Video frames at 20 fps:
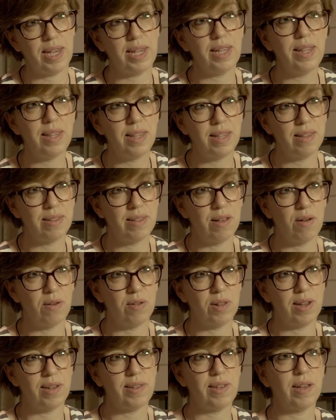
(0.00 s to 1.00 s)
in the
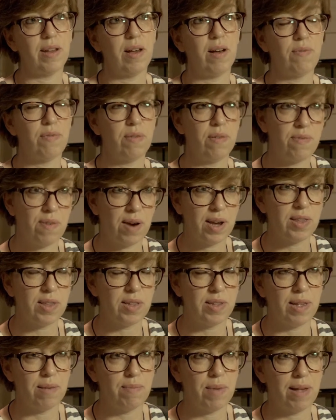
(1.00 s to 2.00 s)
whole idea of
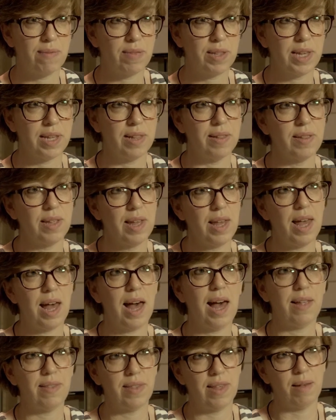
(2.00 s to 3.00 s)
refreshing their math skills
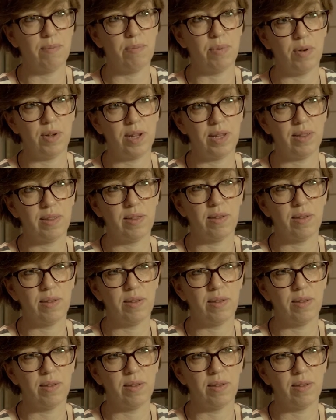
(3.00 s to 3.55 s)
at that point.